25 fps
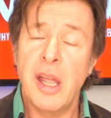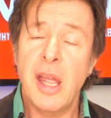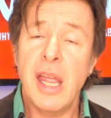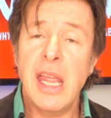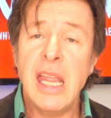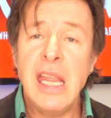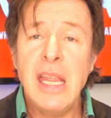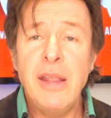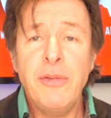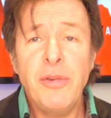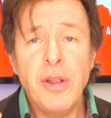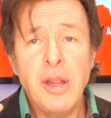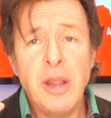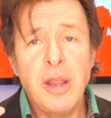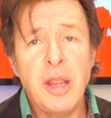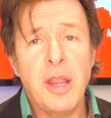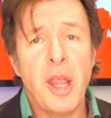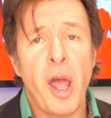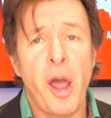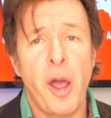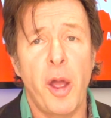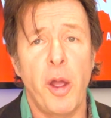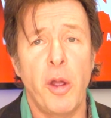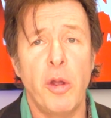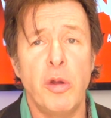even
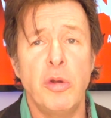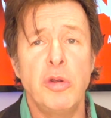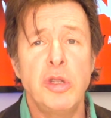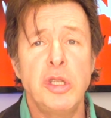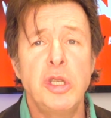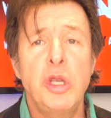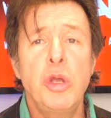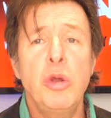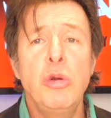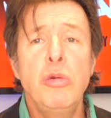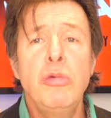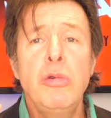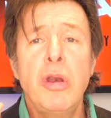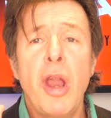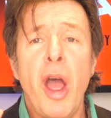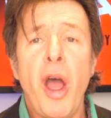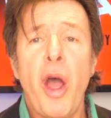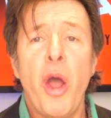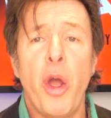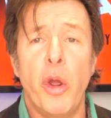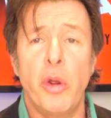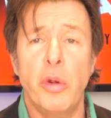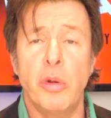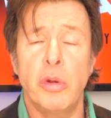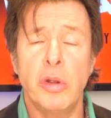though you
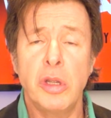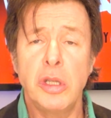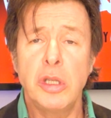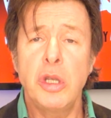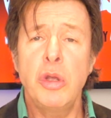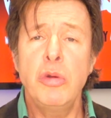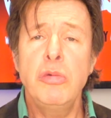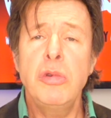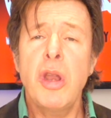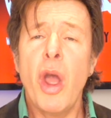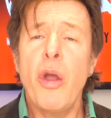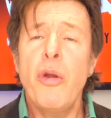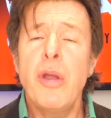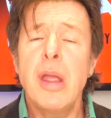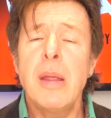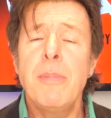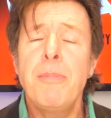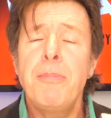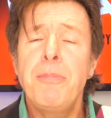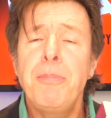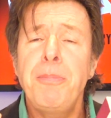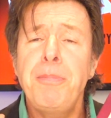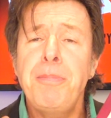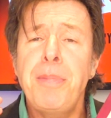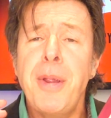know
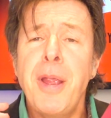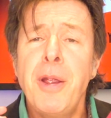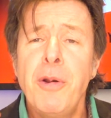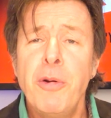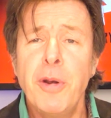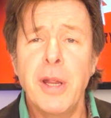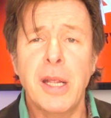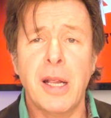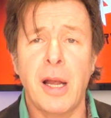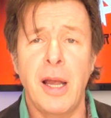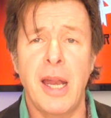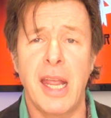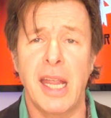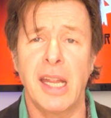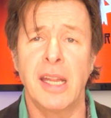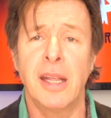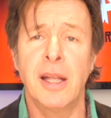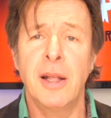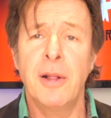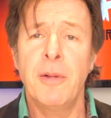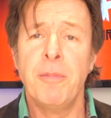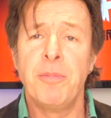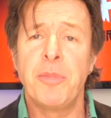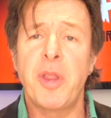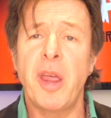empirically
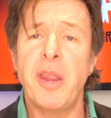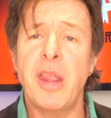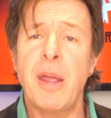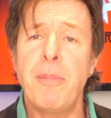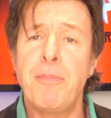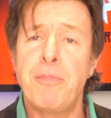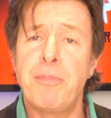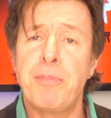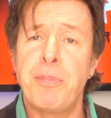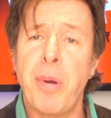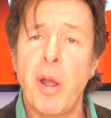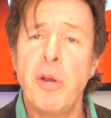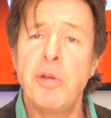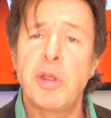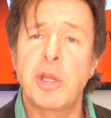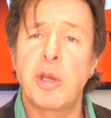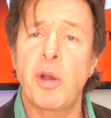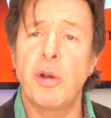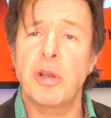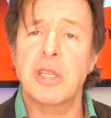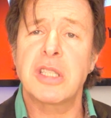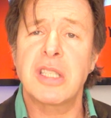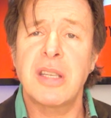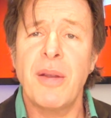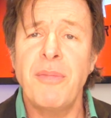that they've both
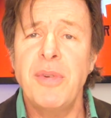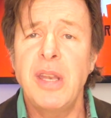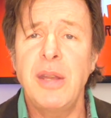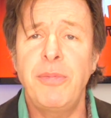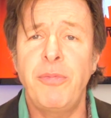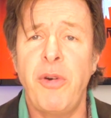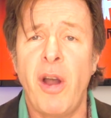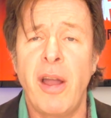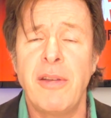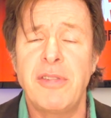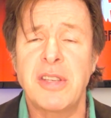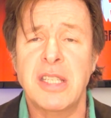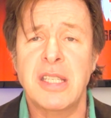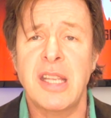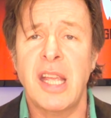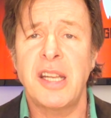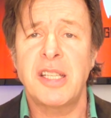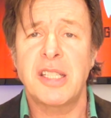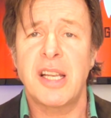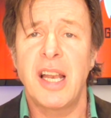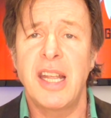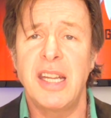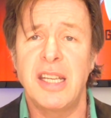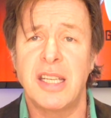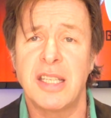got 75
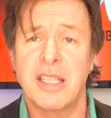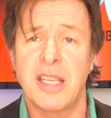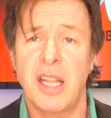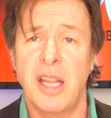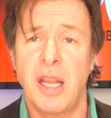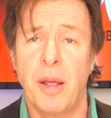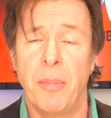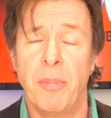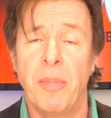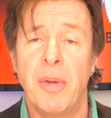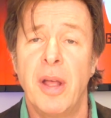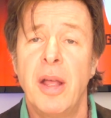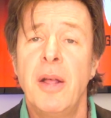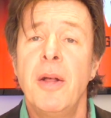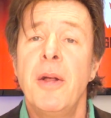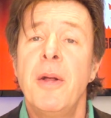centilitres in them.